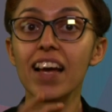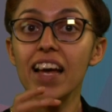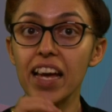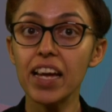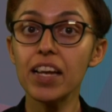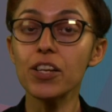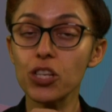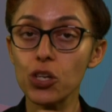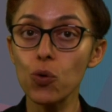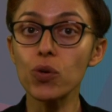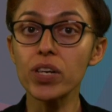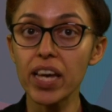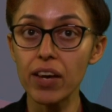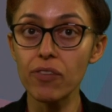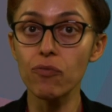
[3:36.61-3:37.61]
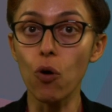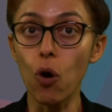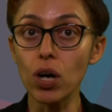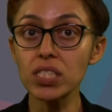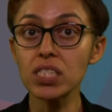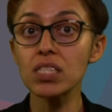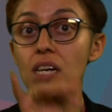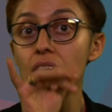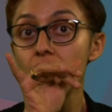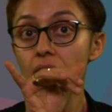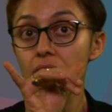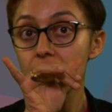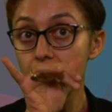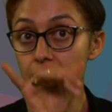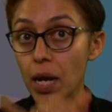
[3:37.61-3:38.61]
in UK was
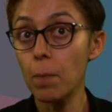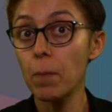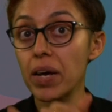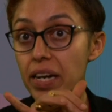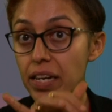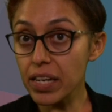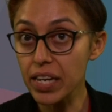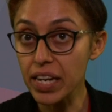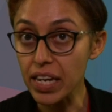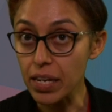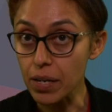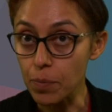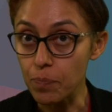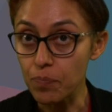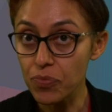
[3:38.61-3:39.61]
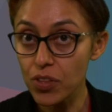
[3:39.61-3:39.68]
the number in green.